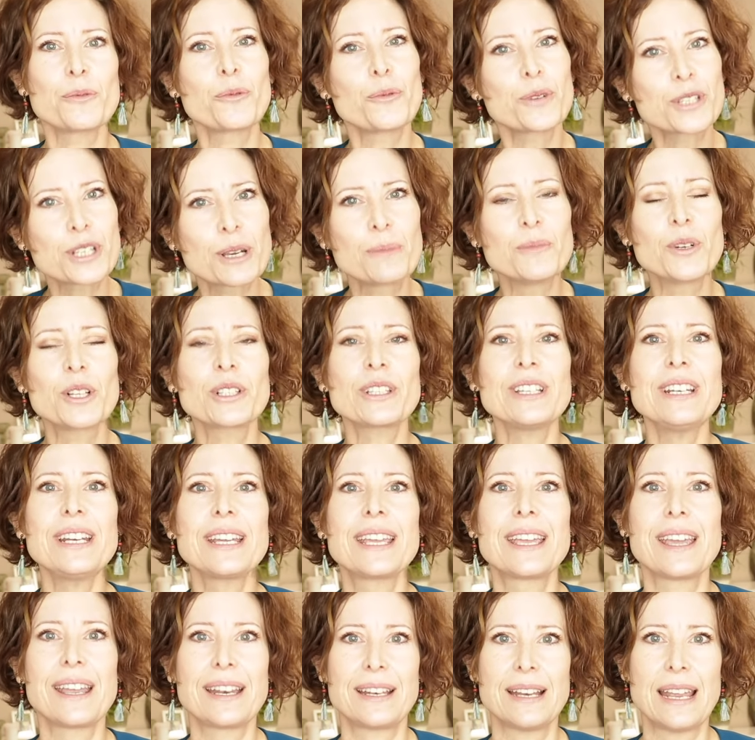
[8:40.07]
which I'm not going
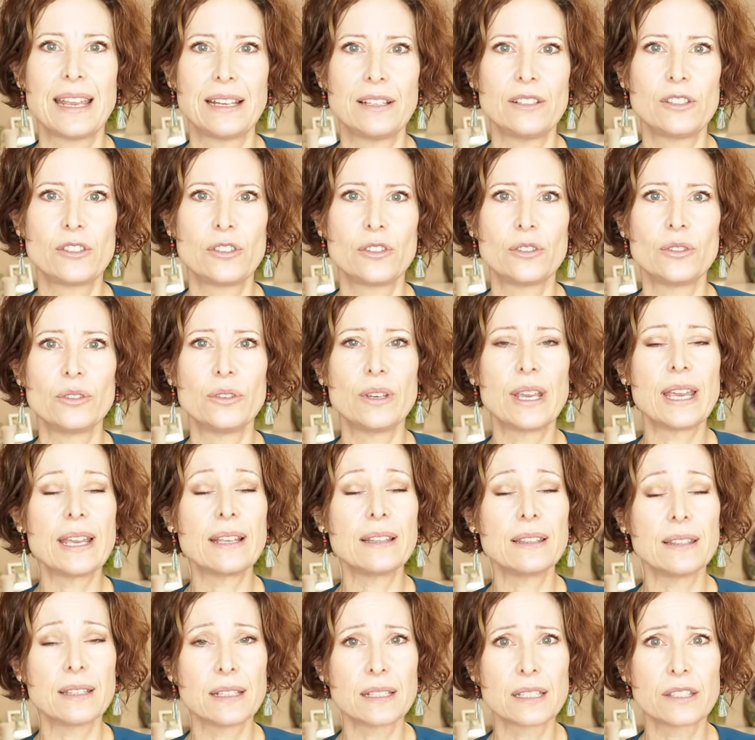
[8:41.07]
to get into
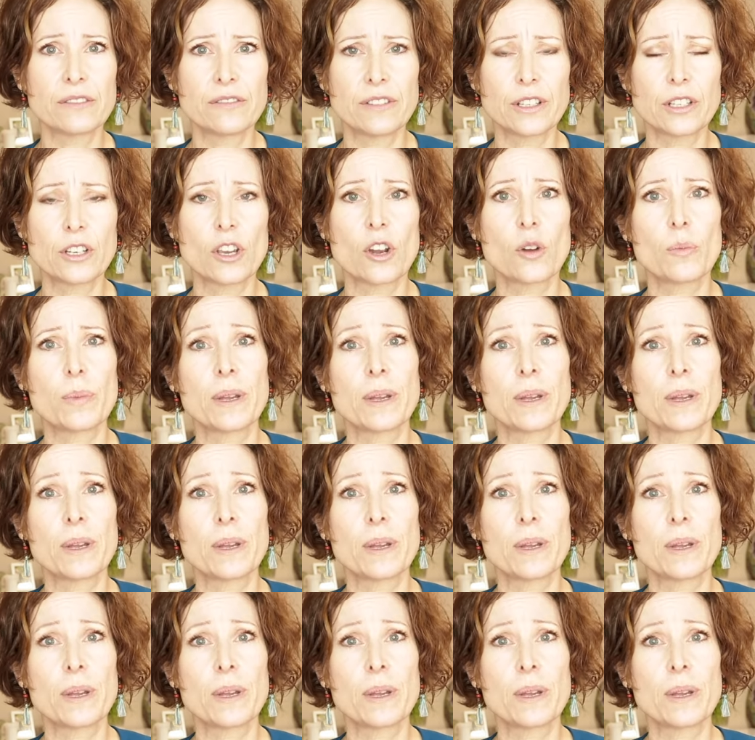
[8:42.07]
in this video.